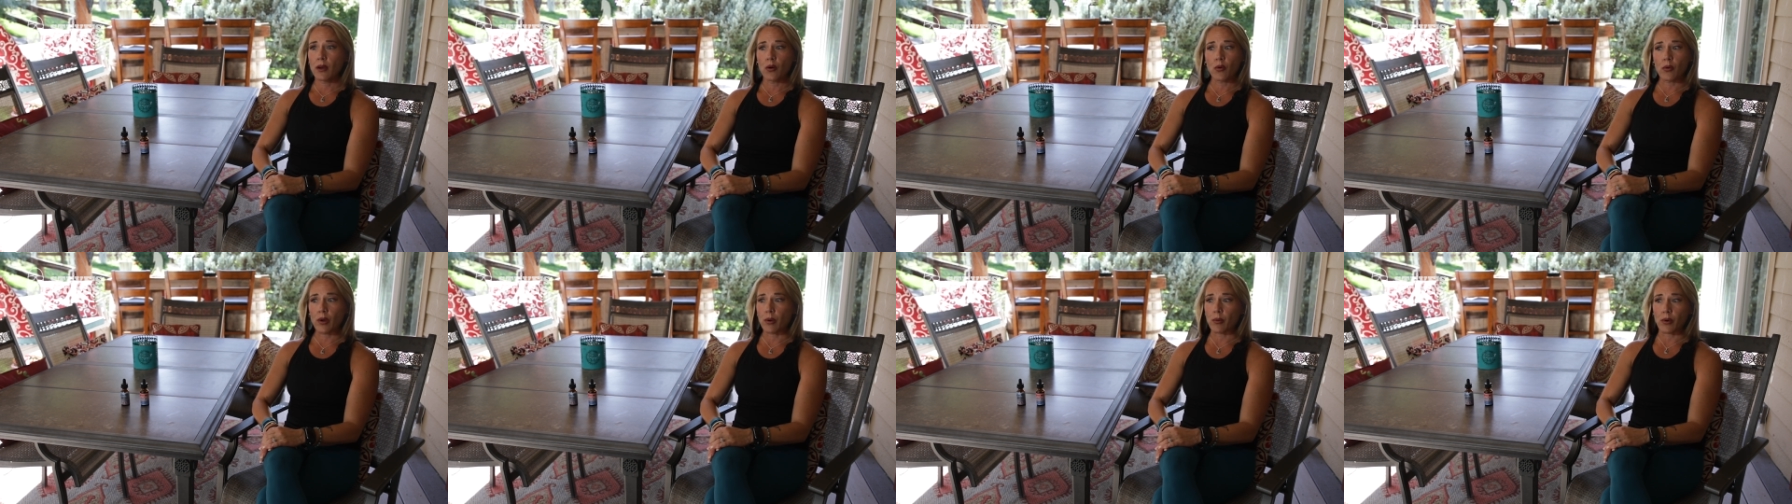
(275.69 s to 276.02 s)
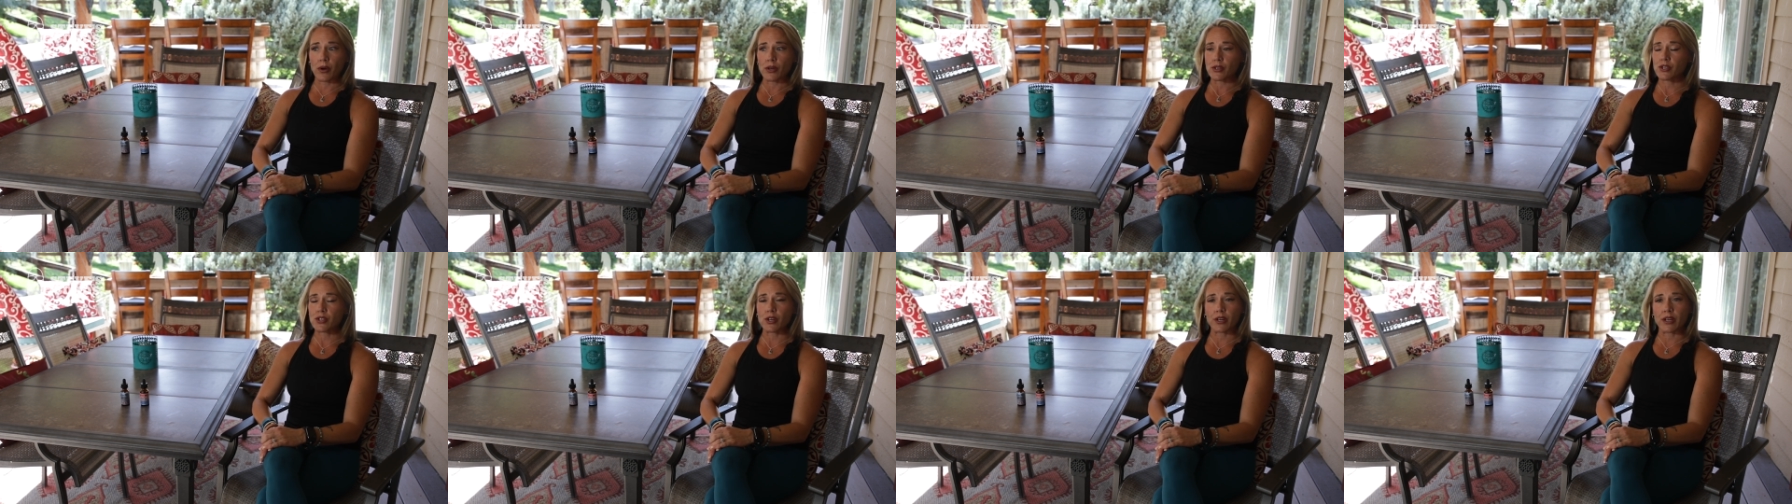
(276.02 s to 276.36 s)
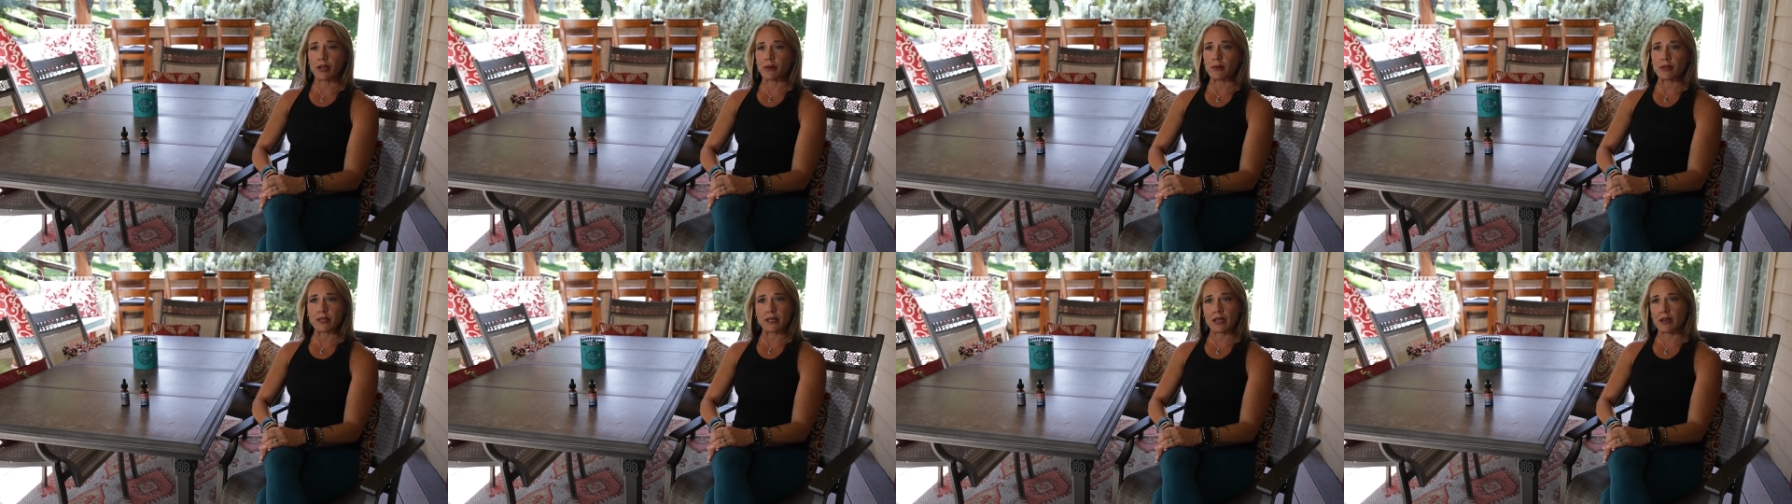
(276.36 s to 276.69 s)
We weren't sure
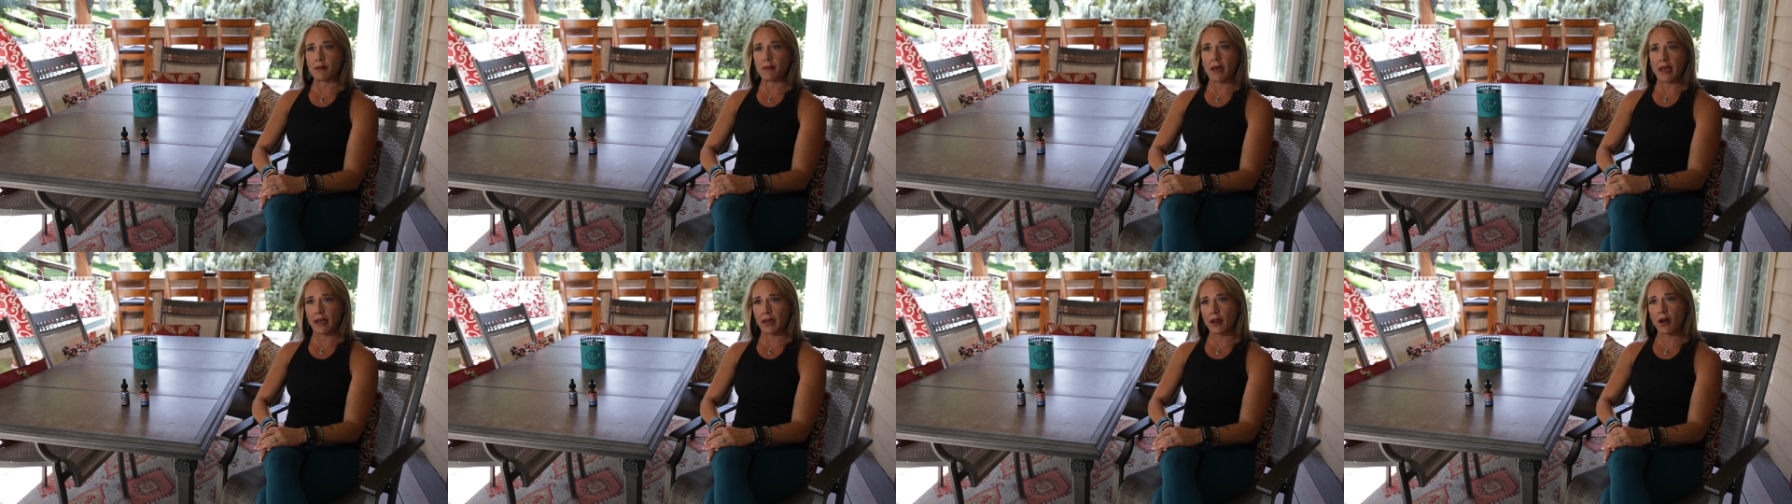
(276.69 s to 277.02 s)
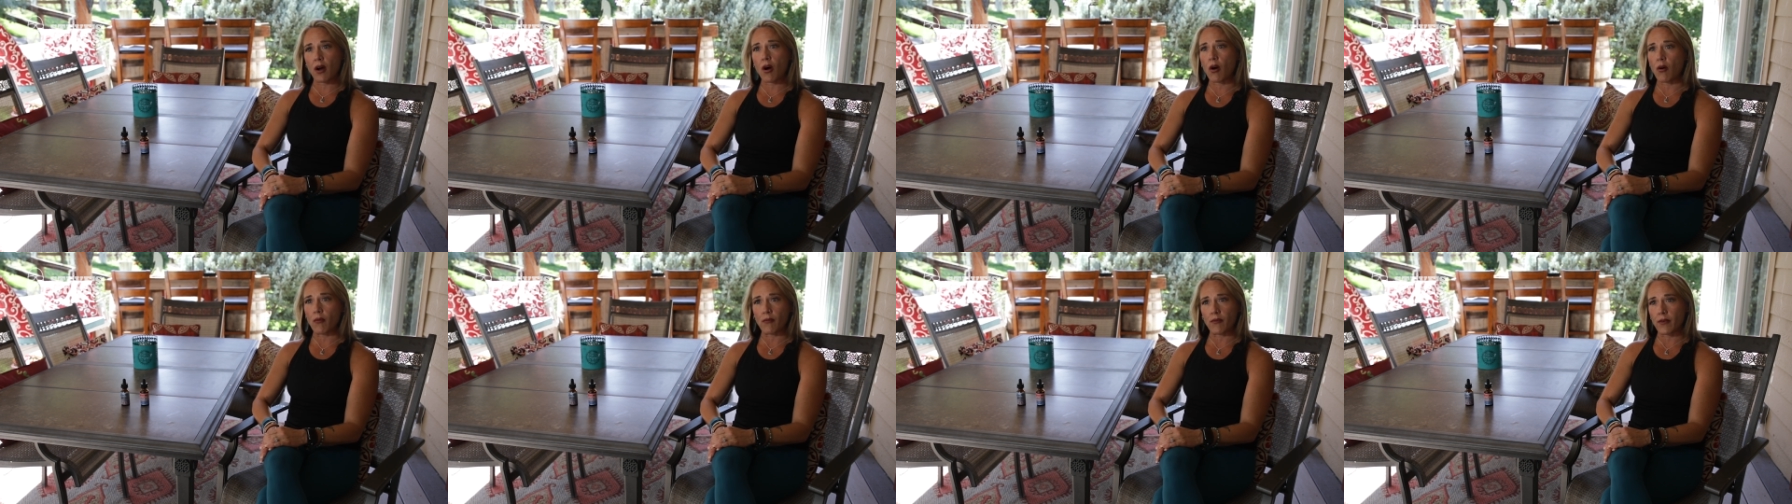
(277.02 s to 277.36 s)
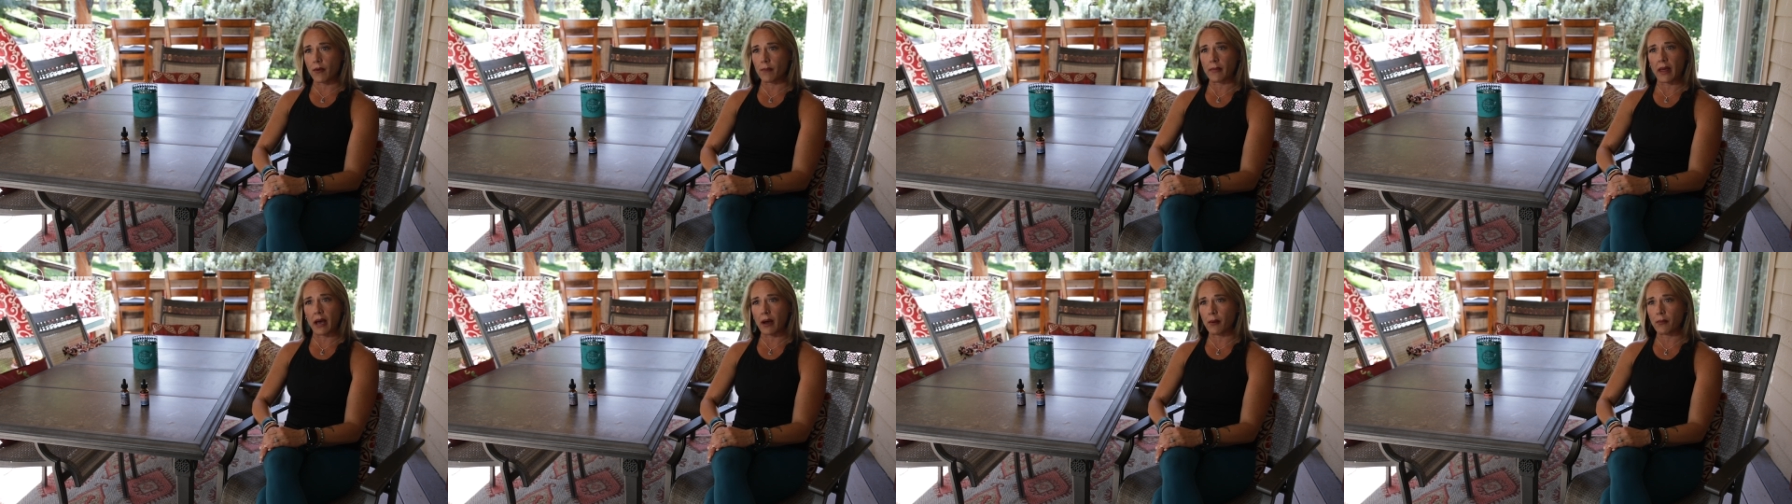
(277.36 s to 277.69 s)
he was going to make it home
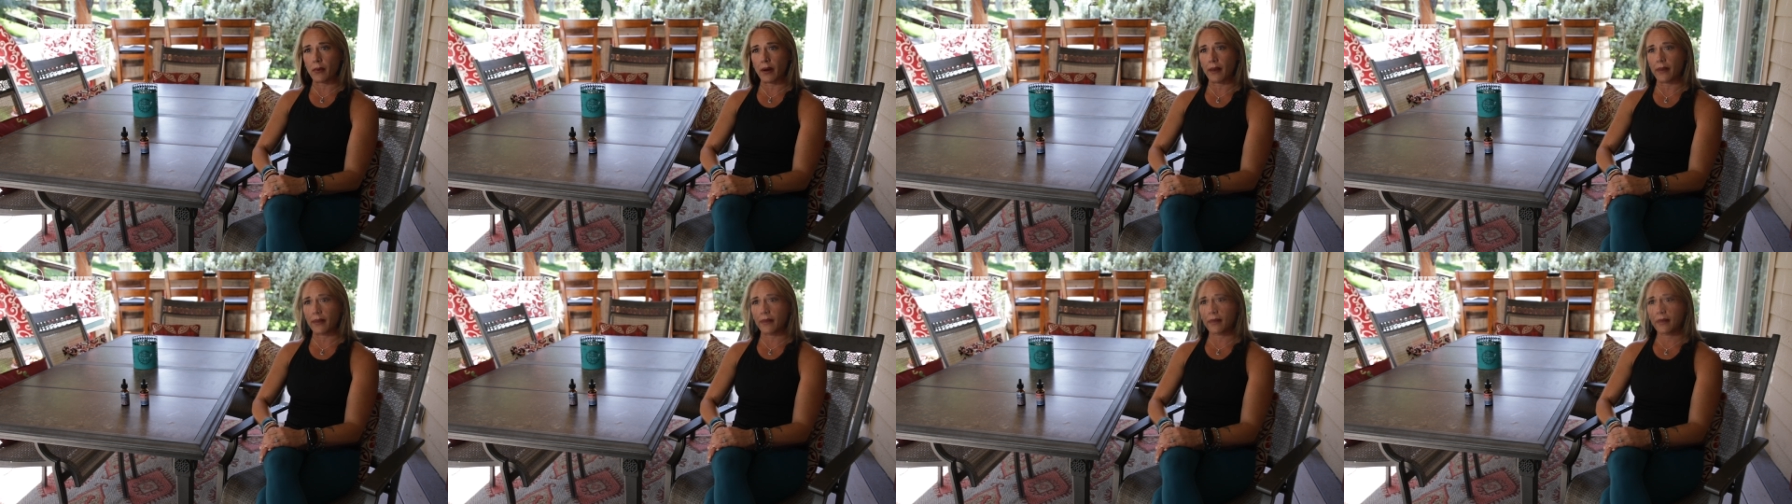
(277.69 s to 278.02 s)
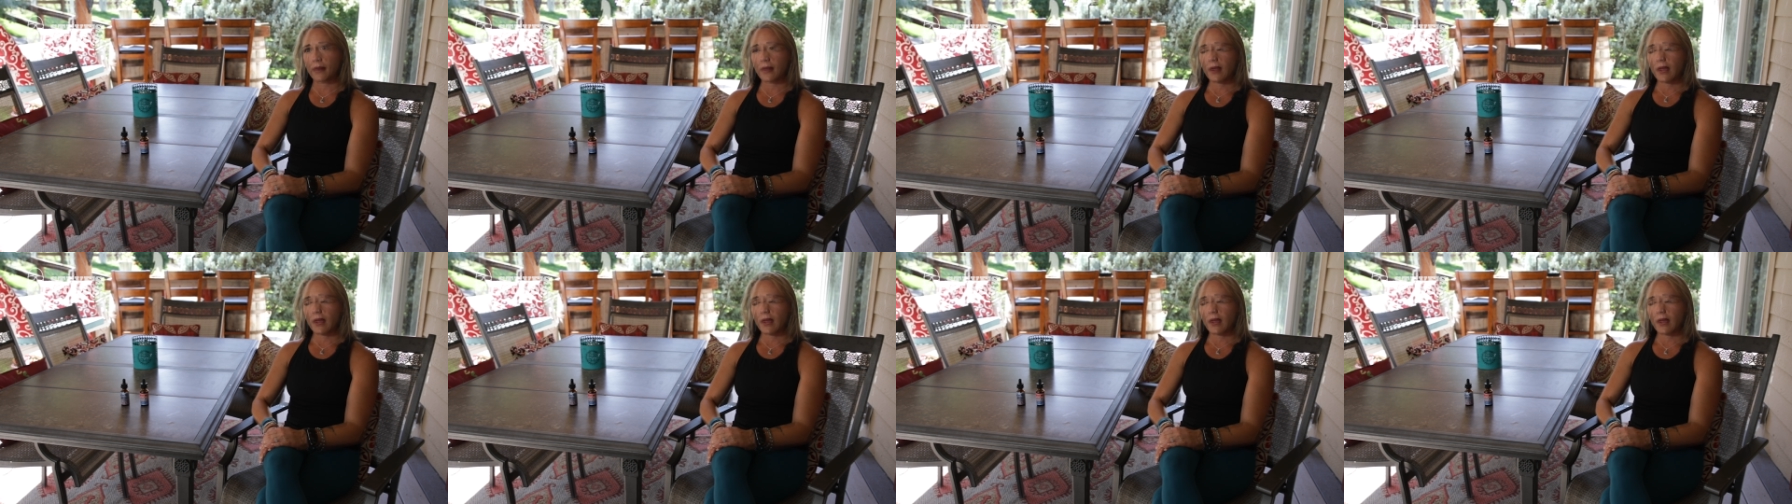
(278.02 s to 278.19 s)
from that one.